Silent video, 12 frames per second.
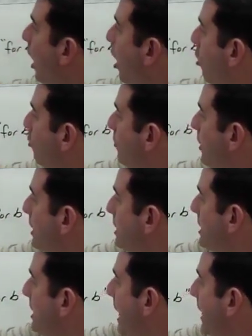On
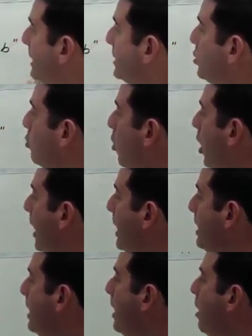this next
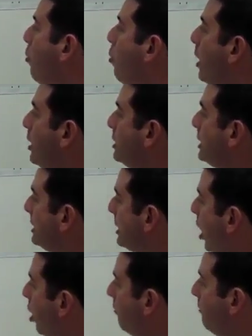one, we're
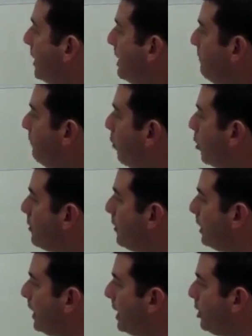solving for
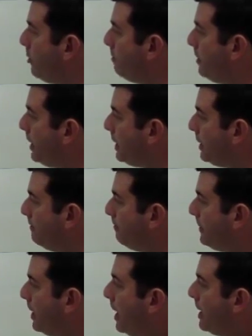the letter
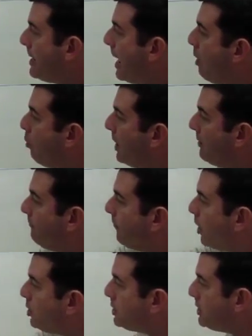B. Now, we
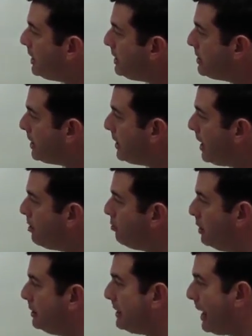first need to
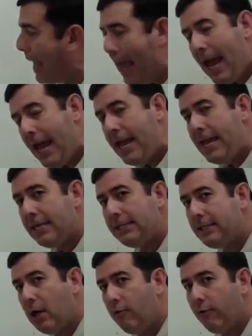notice A
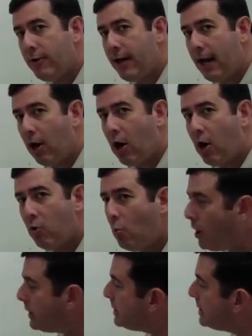is over there
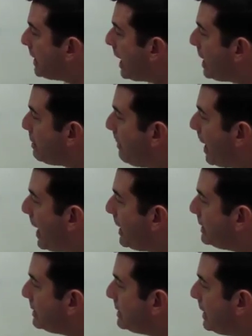on one side
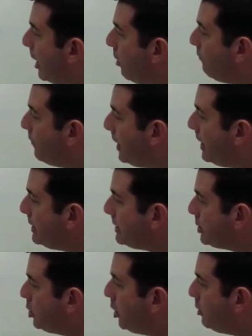by itself.
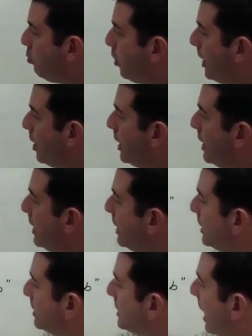It's good where it
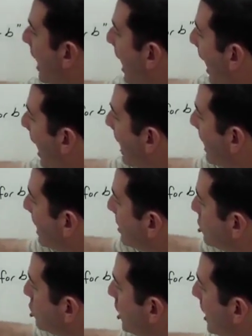is. I
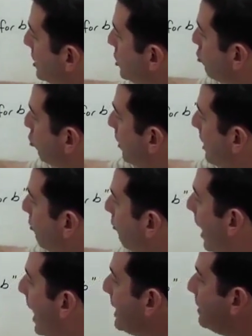can just
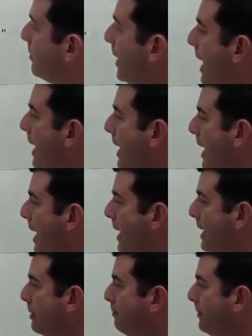rewrite that
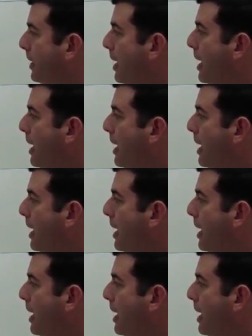A.